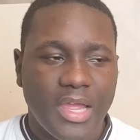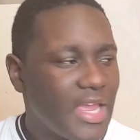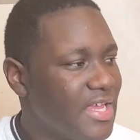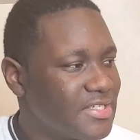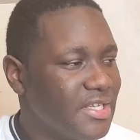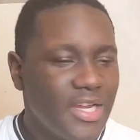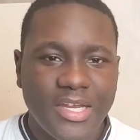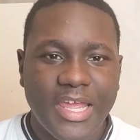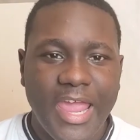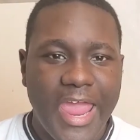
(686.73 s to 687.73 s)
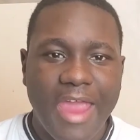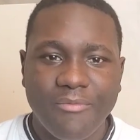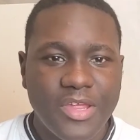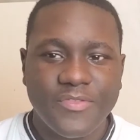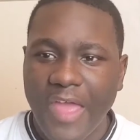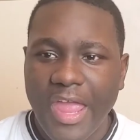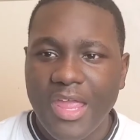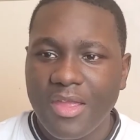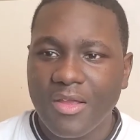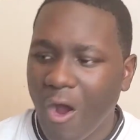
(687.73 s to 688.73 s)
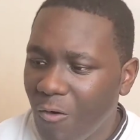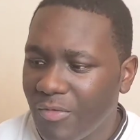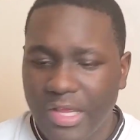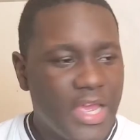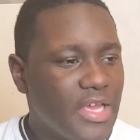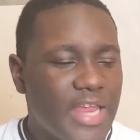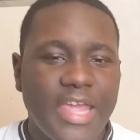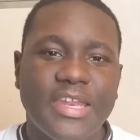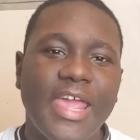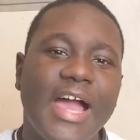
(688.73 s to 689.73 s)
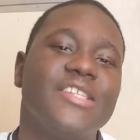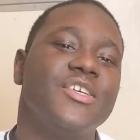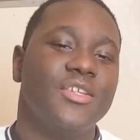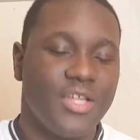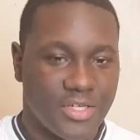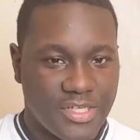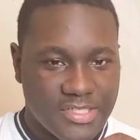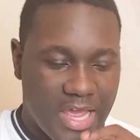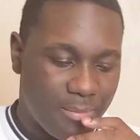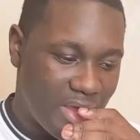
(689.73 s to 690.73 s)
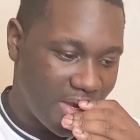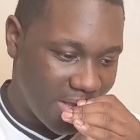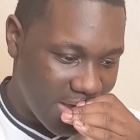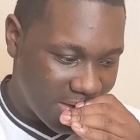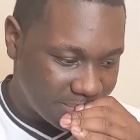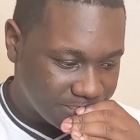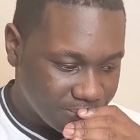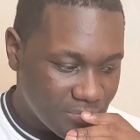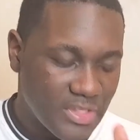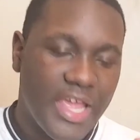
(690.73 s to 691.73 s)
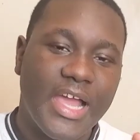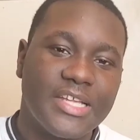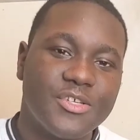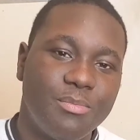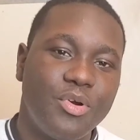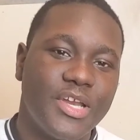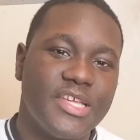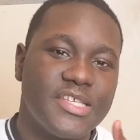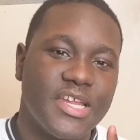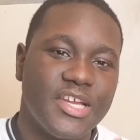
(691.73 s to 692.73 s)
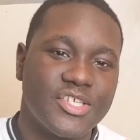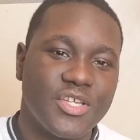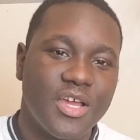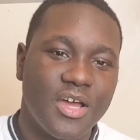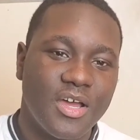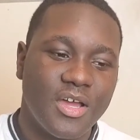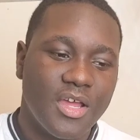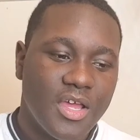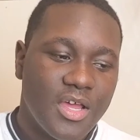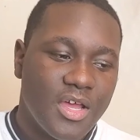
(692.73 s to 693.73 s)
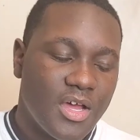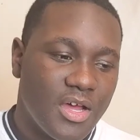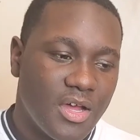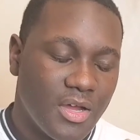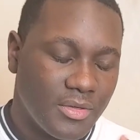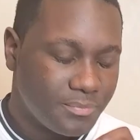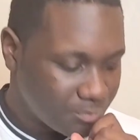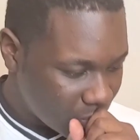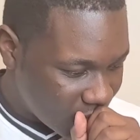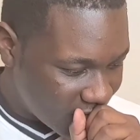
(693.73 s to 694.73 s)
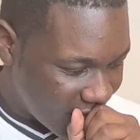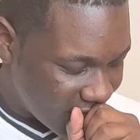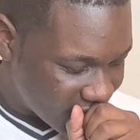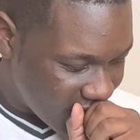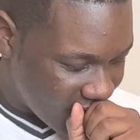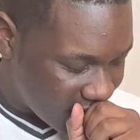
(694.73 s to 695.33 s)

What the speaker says: It's literally everything COVID. This is how bad they got. They got to a point, they said there's, what did they say?